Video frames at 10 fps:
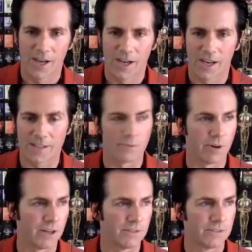I said,
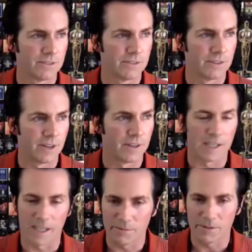well, I
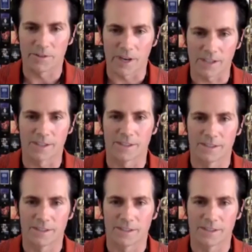think I'm going to direct it.